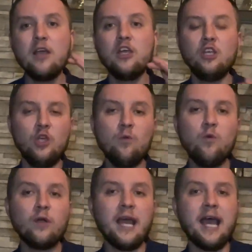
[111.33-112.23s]
you
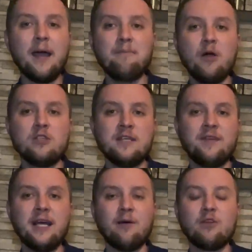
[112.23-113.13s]
will get emotive
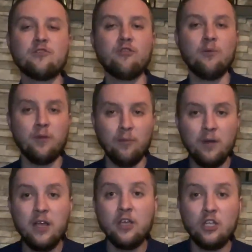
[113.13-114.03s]
language from them.
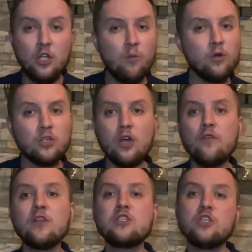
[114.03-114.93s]
You will know
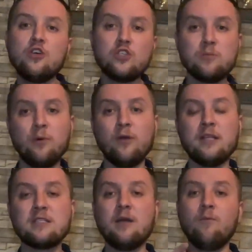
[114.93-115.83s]
the touch
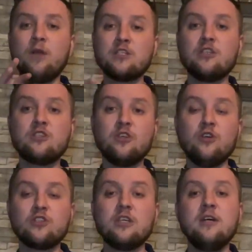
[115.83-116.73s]
points and which to
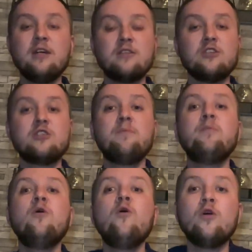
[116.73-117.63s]
touch to
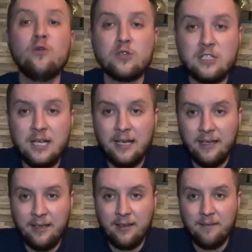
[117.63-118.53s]
support your
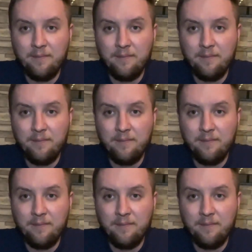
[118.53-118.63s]
selling.